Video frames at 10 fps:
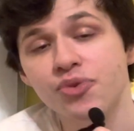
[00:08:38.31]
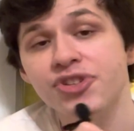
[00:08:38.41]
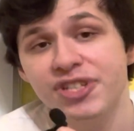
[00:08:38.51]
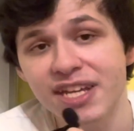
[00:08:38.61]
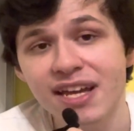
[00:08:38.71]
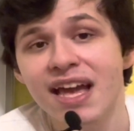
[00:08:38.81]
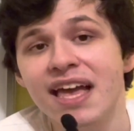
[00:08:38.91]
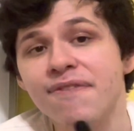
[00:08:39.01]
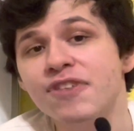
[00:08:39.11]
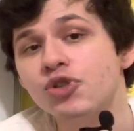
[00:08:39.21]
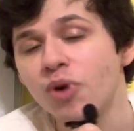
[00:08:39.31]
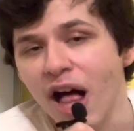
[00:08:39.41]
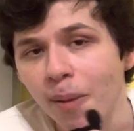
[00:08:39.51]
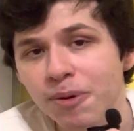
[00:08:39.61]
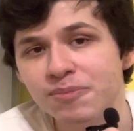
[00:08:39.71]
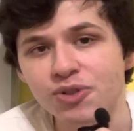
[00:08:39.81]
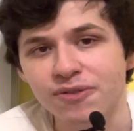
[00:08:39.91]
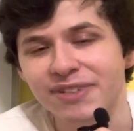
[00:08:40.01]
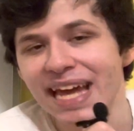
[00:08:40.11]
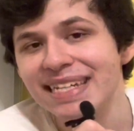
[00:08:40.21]
We'll see if this will help him sort
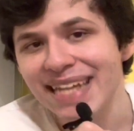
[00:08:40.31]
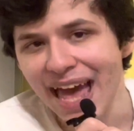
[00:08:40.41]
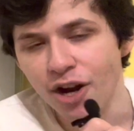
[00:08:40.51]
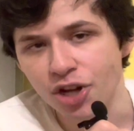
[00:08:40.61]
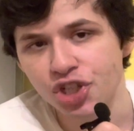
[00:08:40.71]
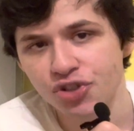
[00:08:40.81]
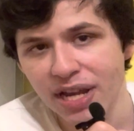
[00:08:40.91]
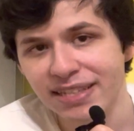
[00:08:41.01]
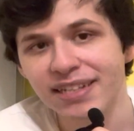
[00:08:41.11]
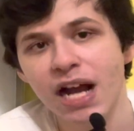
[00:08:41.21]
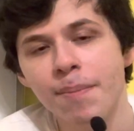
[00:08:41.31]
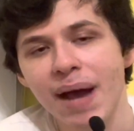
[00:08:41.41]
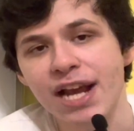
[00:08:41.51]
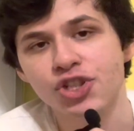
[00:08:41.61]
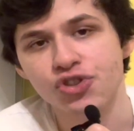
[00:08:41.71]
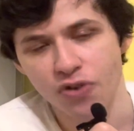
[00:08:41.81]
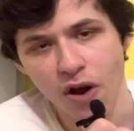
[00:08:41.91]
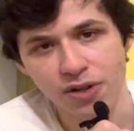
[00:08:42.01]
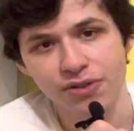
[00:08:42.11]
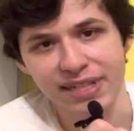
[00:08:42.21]
of get his head on straight and come back
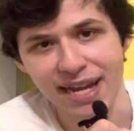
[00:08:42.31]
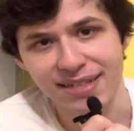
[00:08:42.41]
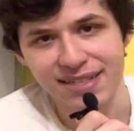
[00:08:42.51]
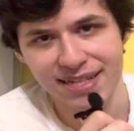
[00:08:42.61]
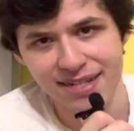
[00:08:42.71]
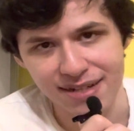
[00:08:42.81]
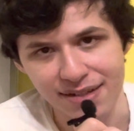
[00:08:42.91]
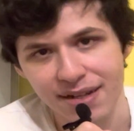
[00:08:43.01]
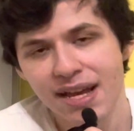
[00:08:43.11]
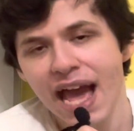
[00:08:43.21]
stronger next season.